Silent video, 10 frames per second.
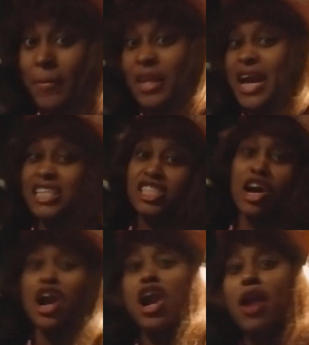like
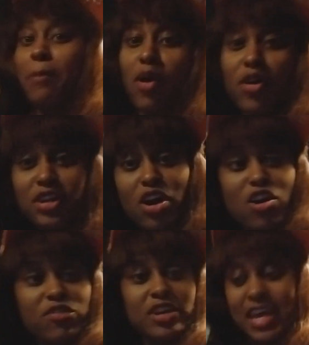skirt pulled
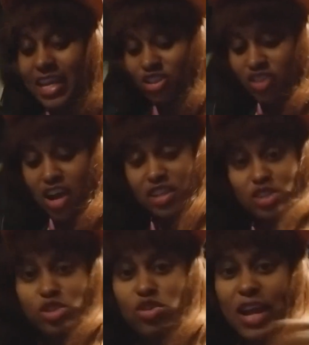over and drugged the
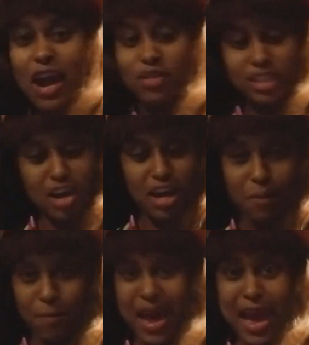dude out and
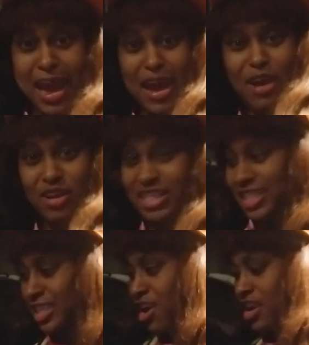started bow
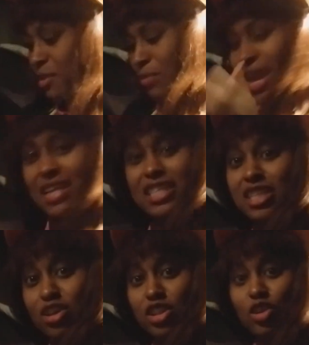just started beating this
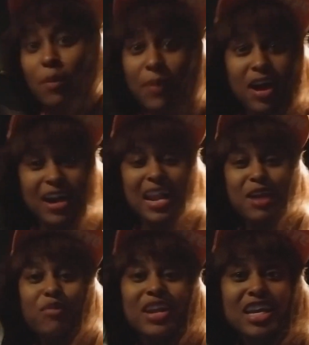dude to a pulp i'm
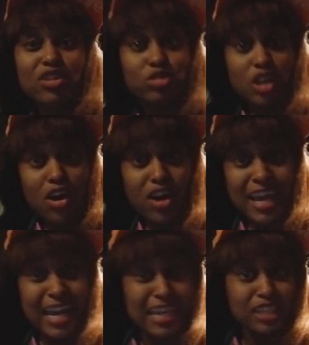like what are you doing
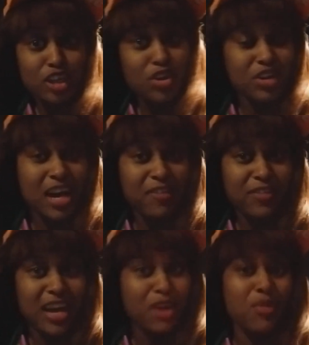he ain't do
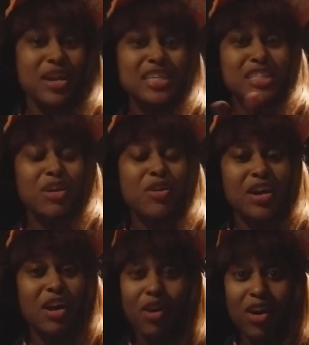nothing like what is
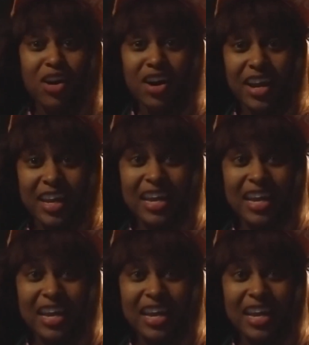going on